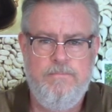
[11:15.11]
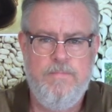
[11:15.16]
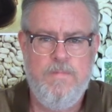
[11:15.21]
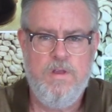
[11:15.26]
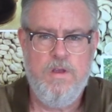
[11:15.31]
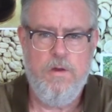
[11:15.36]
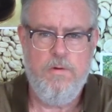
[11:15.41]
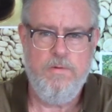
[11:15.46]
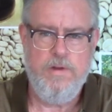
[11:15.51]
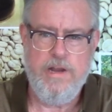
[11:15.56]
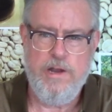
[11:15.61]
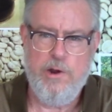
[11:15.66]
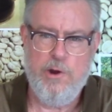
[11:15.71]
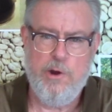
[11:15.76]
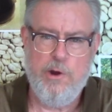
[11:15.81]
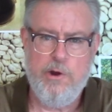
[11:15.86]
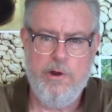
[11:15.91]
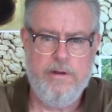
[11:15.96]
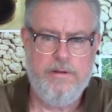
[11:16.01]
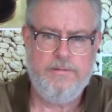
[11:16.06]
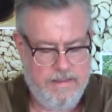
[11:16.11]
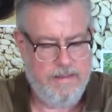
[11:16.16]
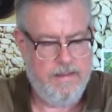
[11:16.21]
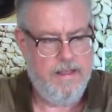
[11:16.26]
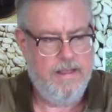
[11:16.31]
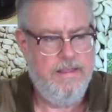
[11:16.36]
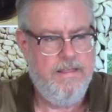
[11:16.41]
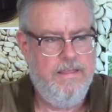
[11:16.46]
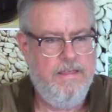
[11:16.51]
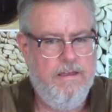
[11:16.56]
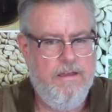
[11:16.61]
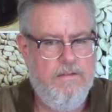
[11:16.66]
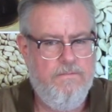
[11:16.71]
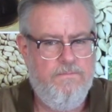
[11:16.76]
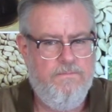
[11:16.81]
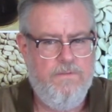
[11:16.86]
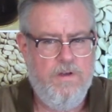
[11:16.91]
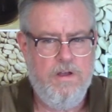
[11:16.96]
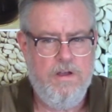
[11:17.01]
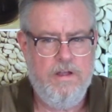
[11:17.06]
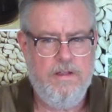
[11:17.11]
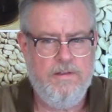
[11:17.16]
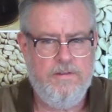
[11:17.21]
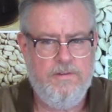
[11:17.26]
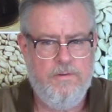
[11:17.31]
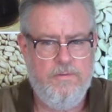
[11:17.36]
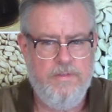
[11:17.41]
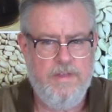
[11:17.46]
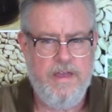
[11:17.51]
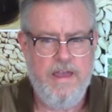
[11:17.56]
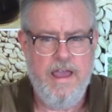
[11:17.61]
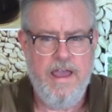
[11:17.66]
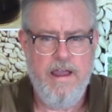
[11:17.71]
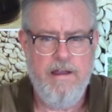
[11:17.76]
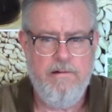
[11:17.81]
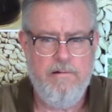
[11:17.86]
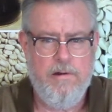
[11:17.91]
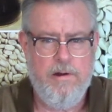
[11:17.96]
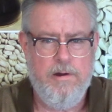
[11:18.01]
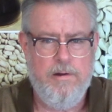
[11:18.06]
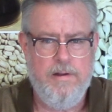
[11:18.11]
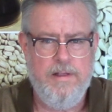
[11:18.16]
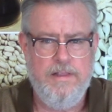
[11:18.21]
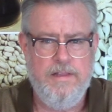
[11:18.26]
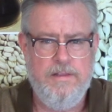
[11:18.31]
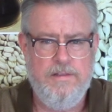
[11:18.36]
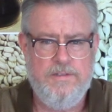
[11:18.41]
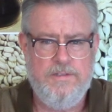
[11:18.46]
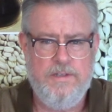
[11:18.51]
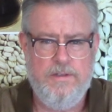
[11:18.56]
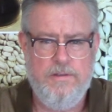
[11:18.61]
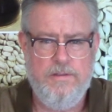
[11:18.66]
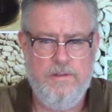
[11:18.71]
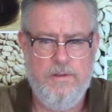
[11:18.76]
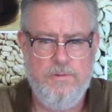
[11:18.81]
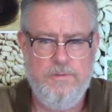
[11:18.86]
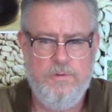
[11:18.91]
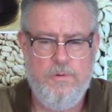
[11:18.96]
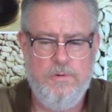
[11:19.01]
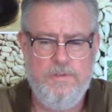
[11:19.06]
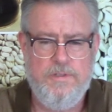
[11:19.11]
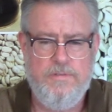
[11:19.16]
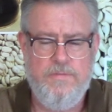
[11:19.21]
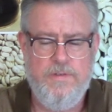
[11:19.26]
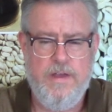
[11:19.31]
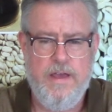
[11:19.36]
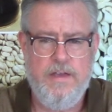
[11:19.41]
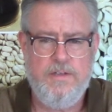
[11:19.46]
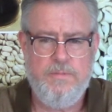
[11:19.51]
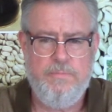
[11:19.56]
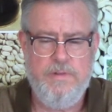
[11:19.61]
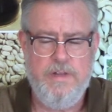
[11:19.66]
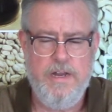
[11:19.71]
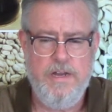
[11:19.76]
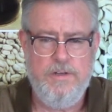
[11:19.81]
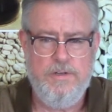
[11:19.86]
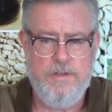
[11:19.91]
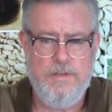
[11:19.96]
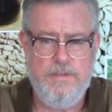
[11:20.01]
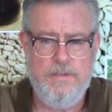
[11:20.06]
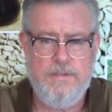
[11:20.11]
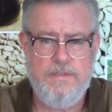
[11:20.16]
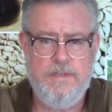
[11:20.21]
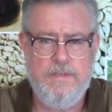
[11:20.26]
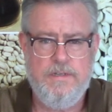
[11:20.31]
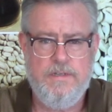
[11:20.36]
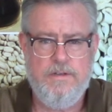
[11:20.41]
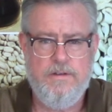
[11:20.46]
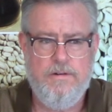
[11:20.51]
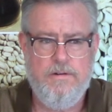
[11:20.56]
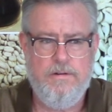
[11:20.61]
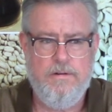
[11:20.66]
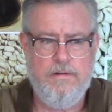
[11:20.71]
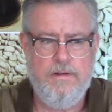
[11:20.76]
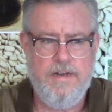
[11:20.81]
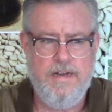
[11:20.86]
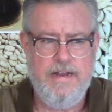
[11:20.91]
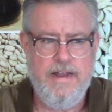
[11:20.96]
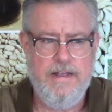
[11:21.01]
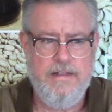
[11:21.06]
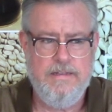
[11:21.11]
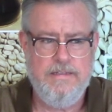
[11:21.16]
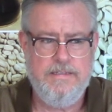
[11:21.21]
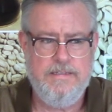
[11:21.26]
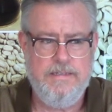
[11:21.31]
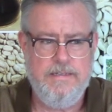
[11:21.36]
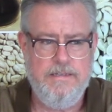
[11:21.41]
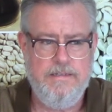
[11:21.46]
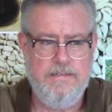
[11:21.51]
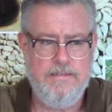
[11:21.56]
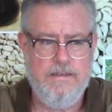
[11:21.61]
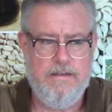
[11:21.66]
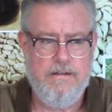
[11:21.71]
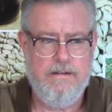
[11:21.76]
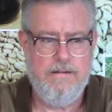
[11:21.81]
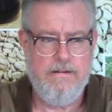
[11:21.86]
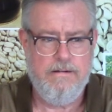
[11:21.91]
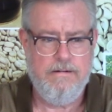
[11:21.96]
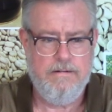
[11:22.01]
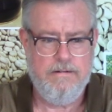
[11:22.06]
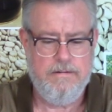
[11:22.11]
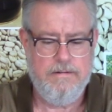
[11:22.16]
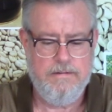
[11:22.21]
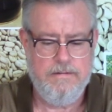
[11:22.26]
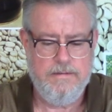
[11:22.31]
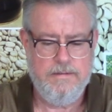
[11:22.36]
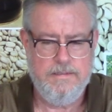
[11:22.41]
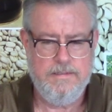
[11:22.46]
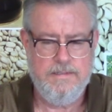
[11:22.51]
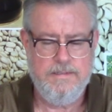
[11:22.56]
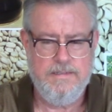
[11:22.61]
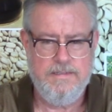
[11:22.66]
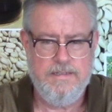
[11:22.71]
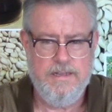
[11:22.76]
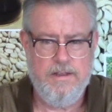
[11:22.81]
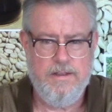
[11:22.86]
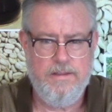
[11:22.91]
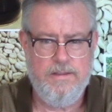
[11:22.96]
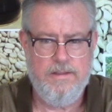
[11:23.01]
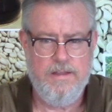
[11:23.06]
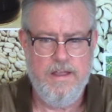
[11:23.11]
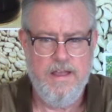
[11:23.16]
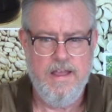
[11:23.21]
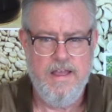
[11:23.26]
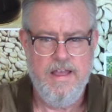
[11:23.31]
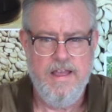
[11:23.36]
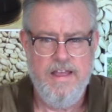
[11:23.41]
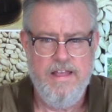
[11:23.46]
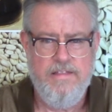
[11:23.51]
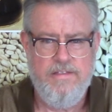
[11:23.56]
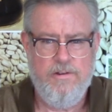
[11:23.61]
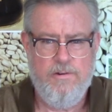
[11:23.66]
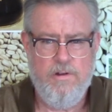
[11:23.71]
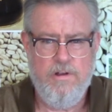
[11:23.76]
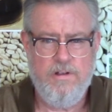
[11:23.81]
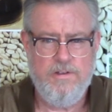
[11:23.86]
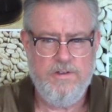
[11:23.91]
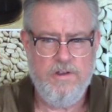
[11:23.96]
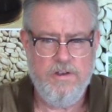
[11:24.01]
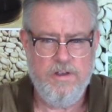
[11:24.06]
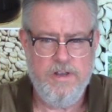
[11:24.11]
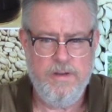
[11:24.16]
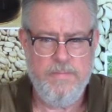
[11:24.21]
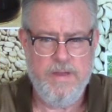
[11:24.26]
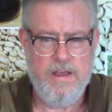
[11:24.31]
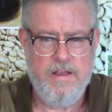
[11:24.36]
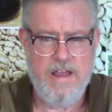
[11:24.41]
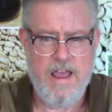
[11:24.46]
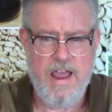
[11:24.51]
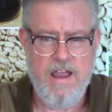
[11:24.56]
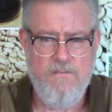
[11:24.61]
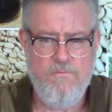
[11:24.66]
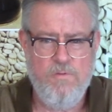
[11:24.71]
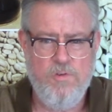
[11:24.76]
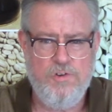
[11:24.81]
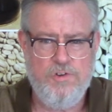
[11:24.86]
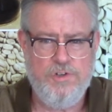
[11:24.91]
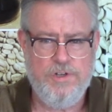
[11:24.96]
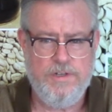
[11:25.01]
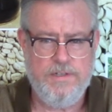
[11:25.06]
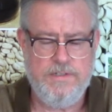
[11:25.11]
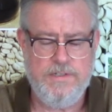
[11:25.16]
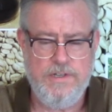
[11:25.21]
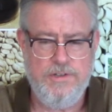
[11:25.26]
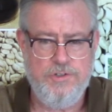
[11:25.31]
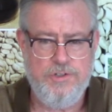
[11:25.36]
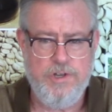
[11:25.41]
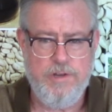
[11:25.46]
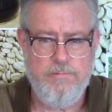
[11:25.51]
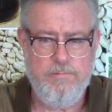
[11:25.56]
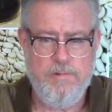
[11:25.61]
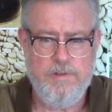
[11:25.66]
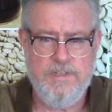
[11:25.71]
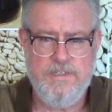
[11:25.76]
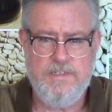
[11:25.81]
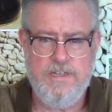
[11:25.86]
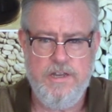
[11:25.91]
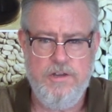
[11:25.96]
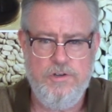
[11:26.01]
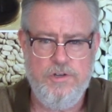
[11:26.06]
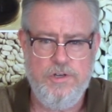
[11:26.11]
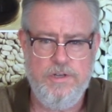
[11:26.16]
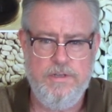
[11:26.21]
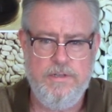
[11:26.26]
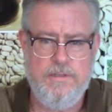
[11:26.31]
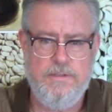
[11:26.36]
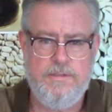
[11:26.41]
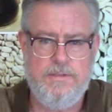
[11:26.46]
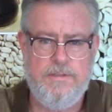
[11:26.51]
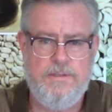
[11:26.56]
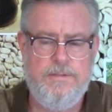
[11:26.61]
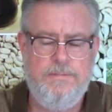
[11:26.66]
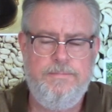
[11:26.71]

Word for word: go near. The fault or the error and those sorts of explanations or analyses are that they're all talking about averages and generalizations.